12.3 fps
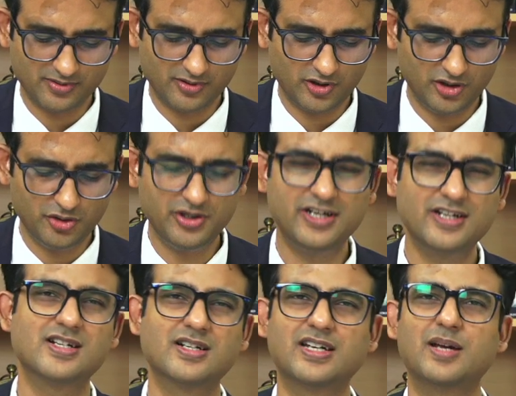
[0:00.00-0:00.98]
All you need is
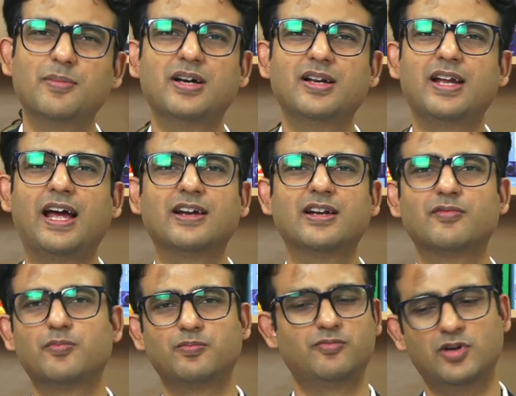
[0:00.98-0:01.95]
a table
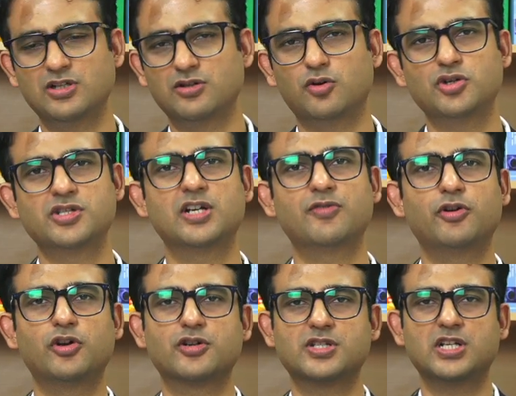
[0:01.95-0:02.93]
and one good chair for
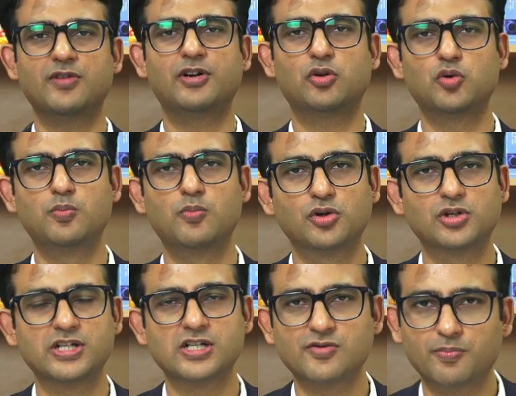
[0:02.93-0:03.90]
yourself and two more
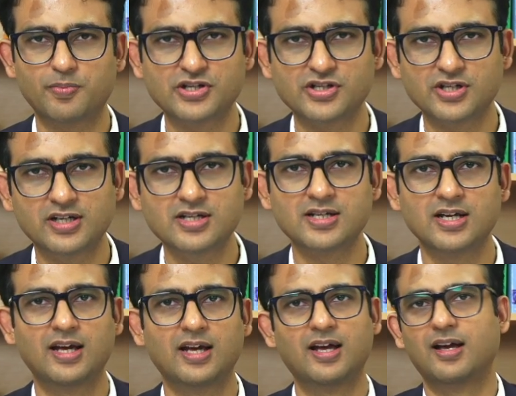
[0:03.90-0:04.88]
chairs for patients
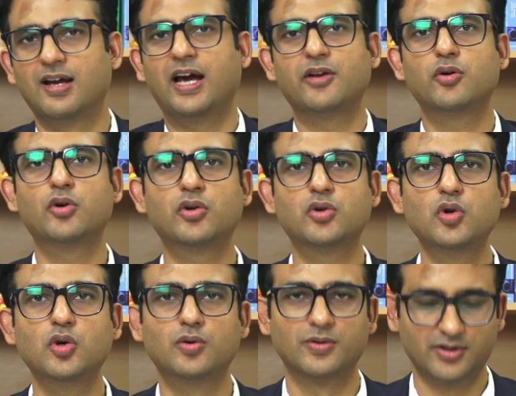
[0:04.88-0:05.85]
and you're good to
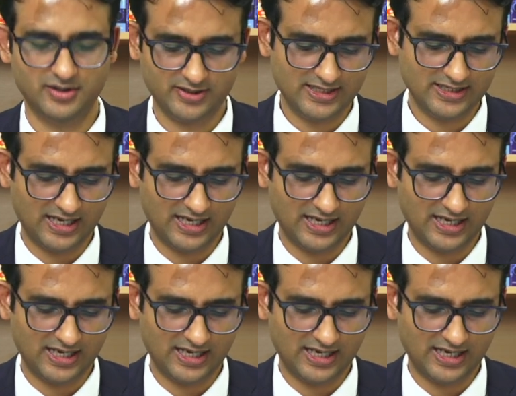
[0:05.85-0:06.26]
go, right?